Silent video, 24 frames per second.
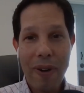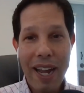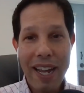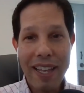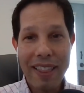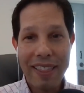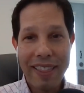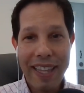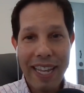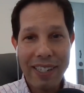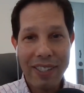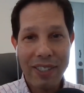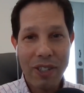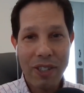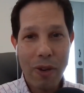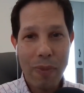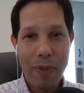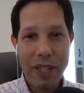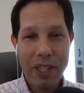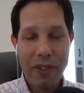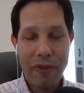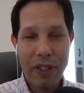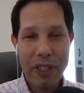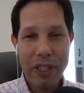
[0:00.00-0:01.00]
right, thanks so
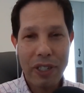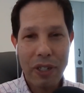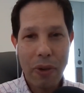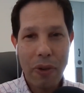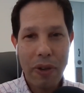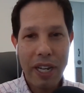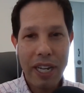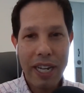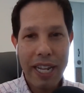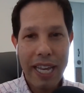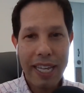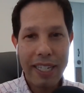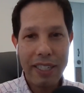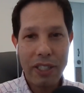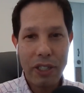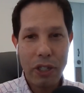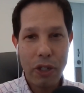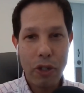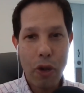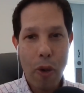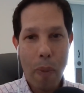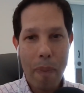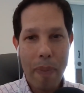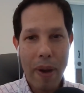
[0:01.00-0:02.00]
much for tuning
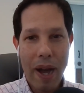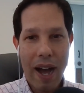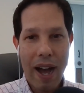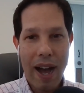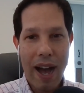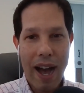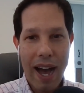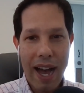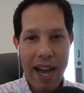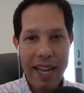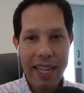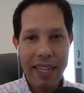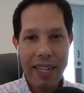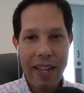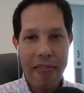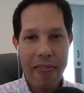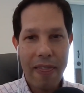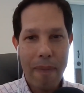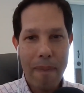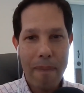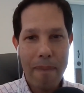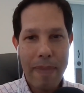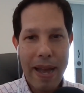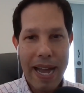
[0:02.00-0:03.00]
into
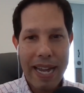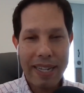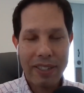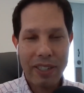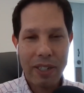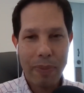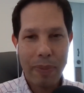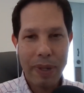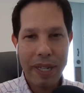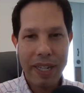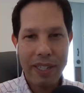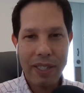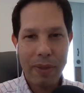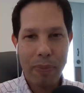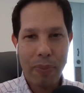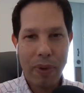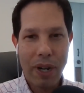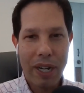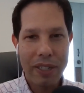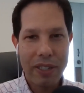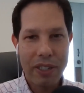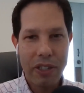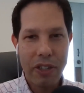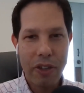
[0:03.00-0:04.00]
Behind the Masterpiece,
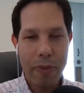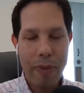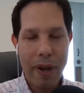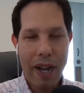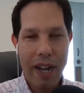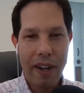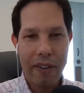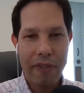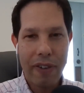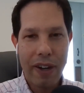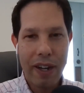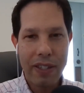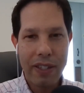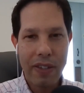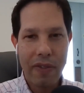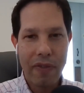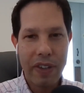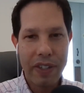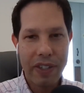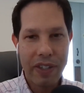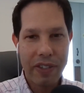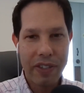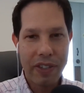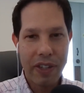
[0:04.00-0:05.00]
brought to you by our friends
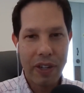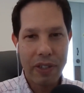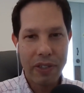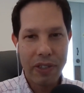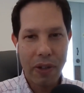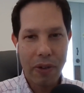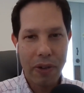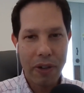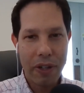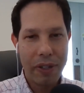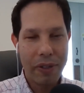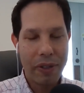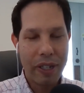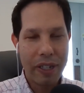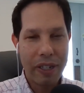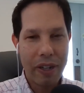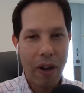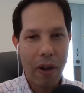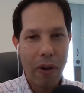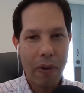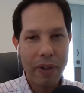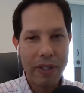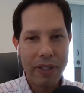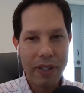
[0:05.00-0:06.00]
at Visit Sarasota. You
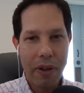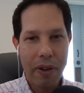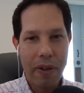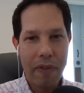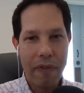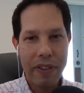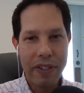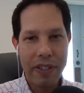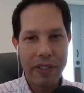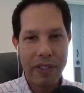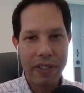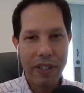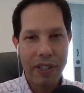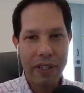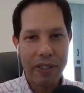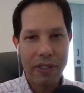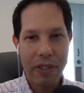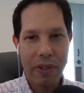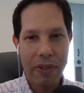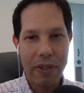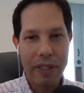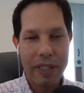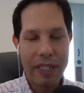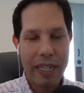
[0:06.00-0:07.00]
can always go to
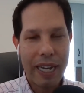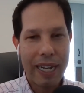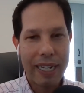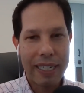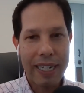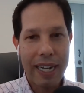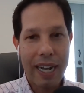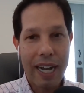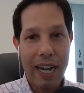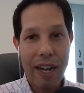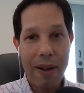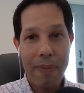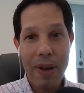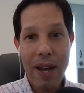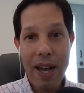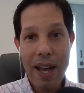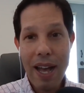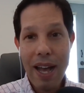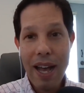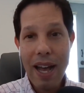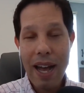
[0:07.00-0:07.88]
visitsarasota.com.